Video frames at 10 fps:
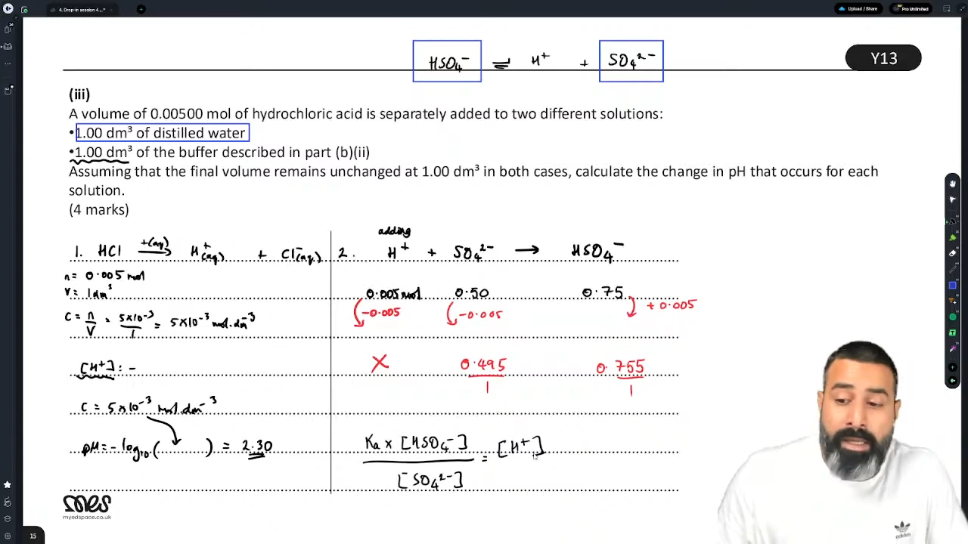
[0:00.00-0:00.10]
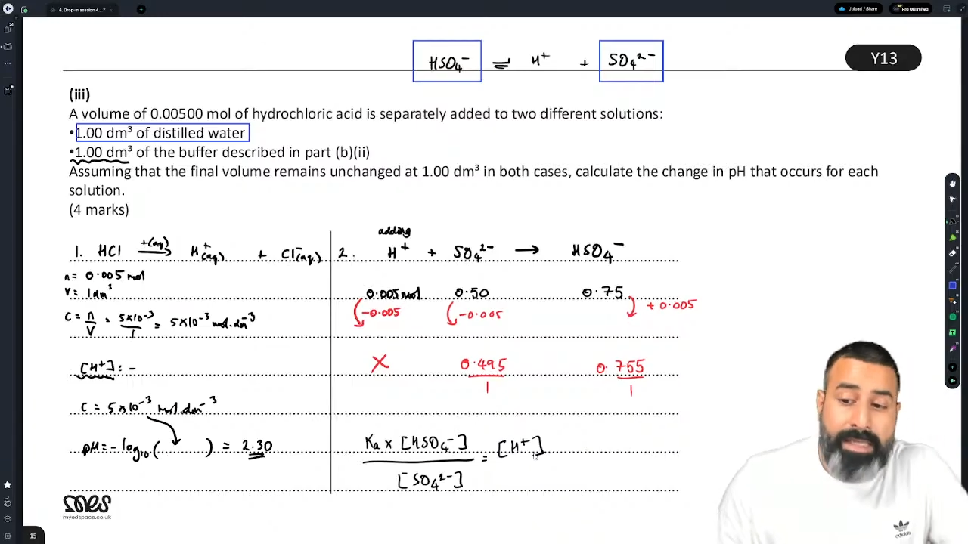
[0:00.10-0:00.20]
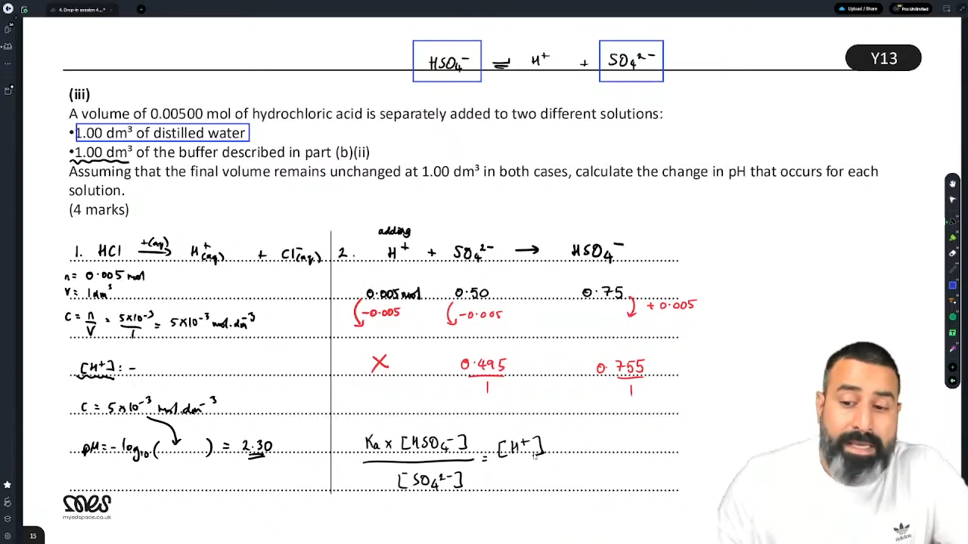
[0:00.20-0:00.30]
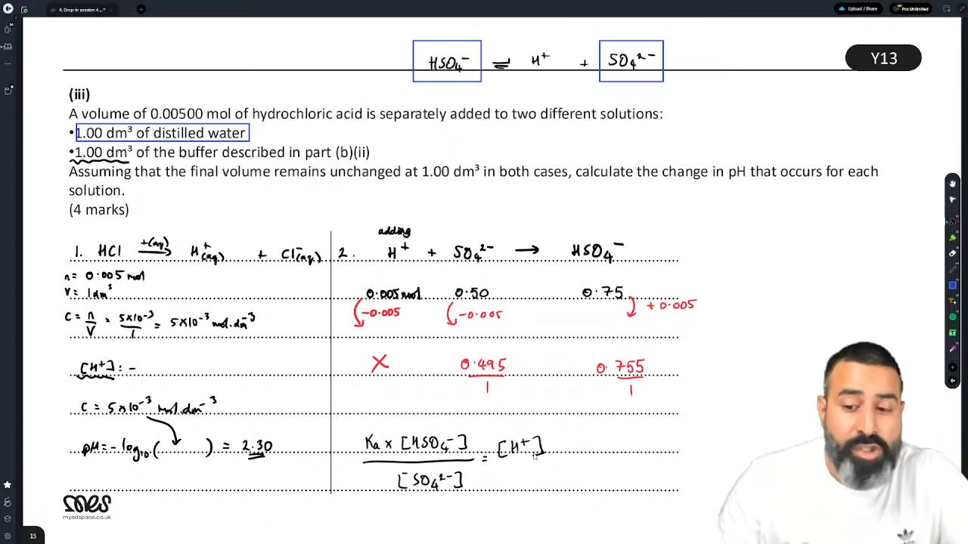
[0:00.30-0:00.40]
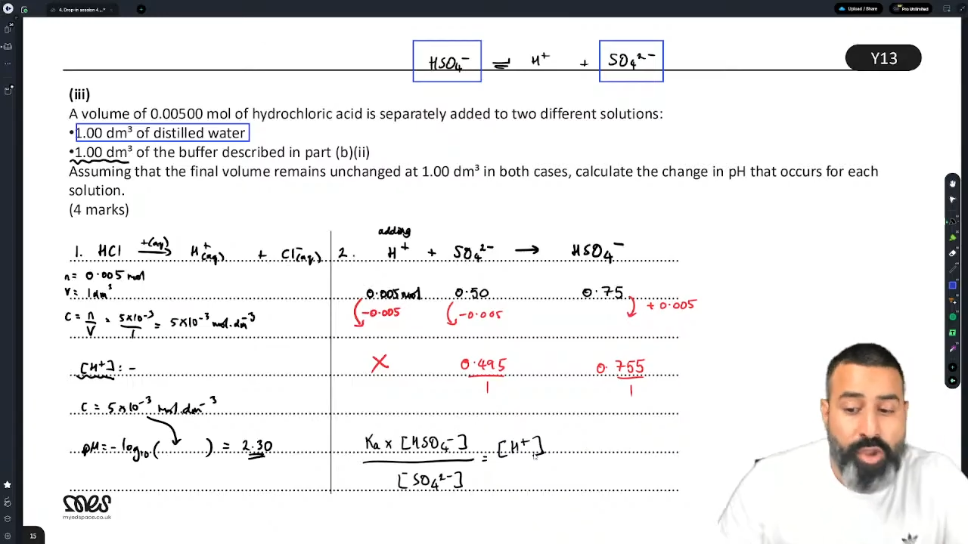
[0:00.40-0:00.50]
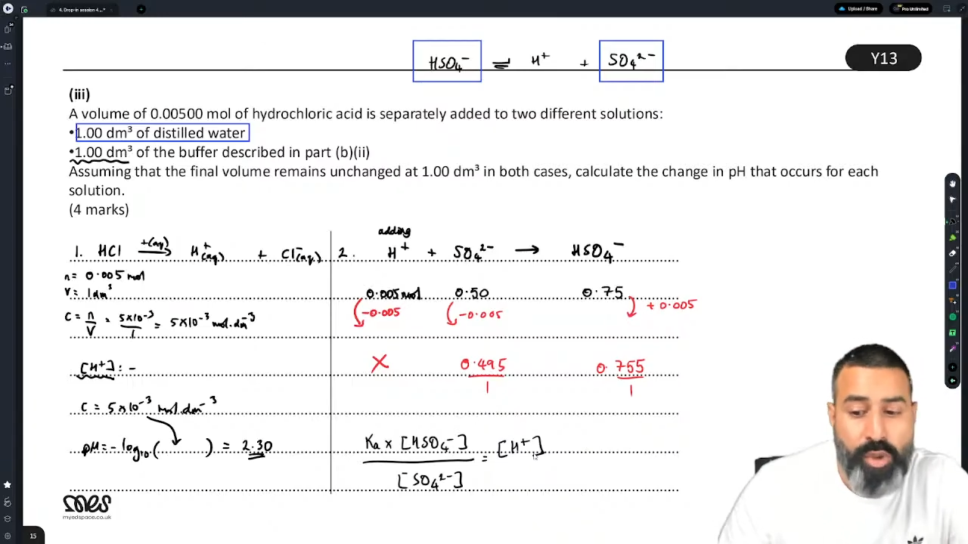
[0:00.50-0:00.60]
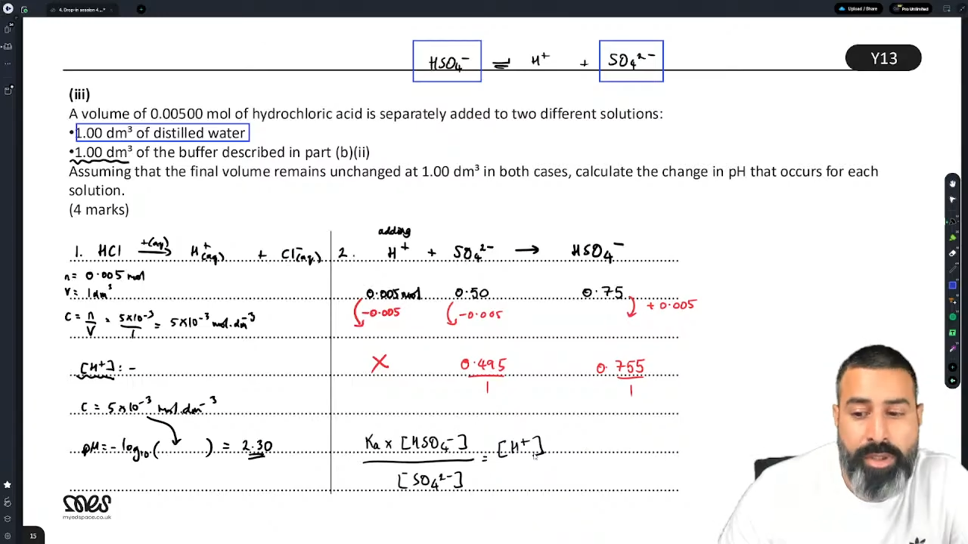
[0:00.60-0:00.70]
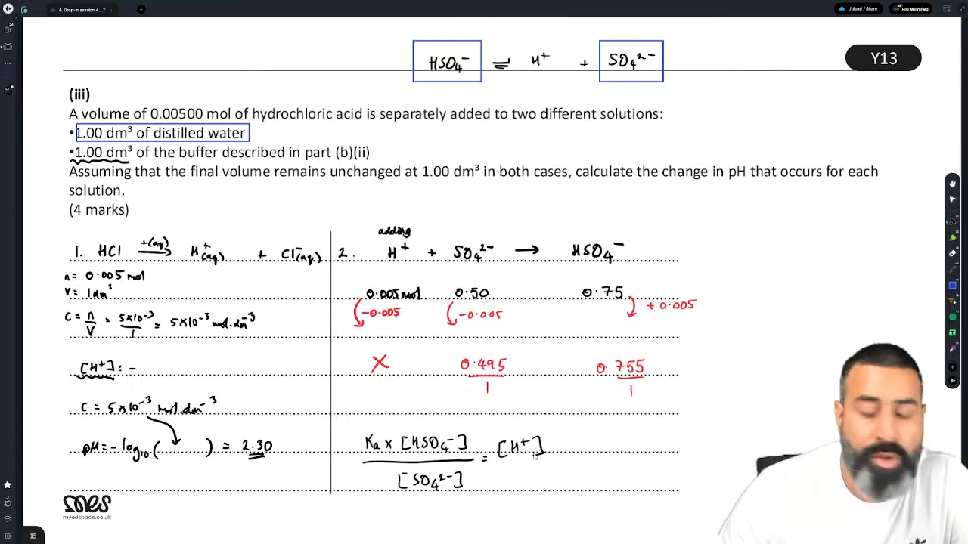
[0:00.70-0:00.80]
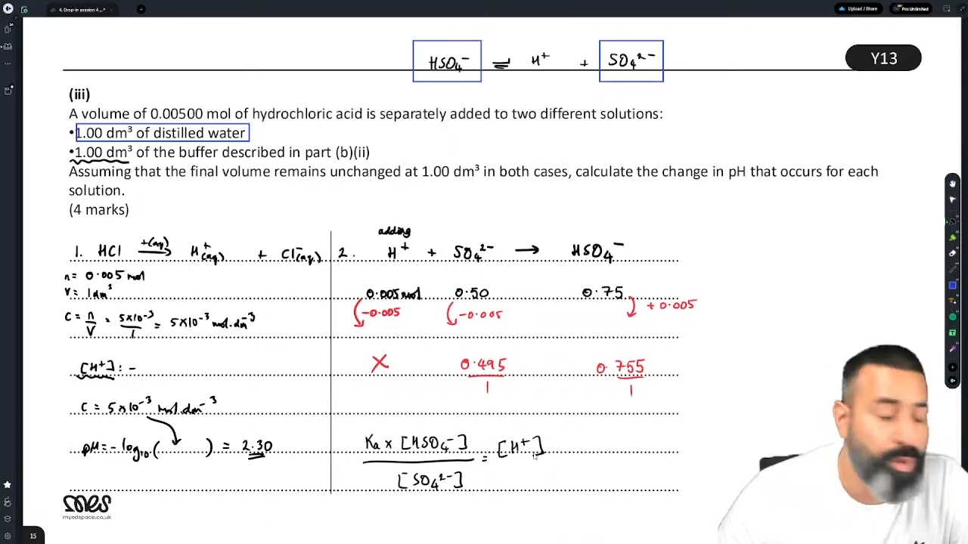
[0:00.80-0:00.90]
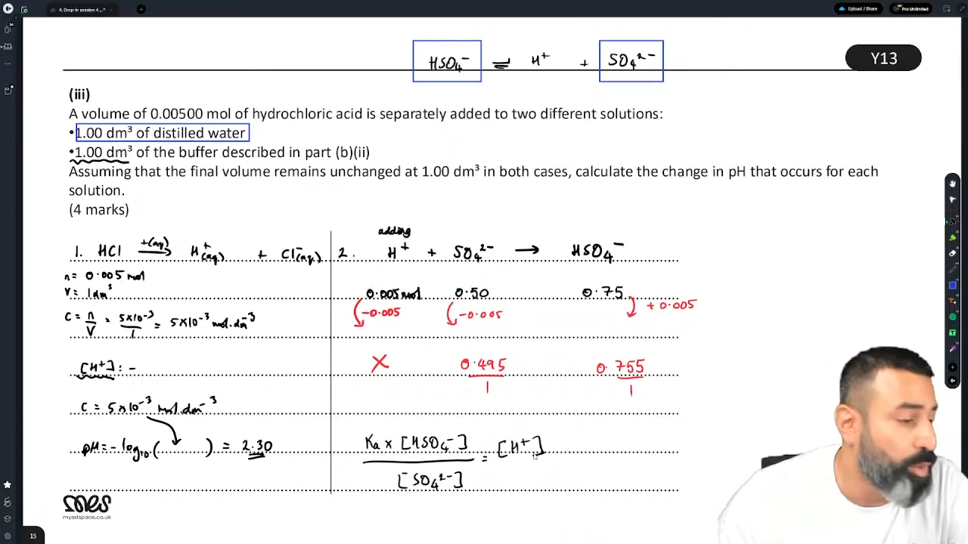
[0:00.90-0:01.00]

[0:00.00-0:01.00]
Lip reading: Yeah, so you can do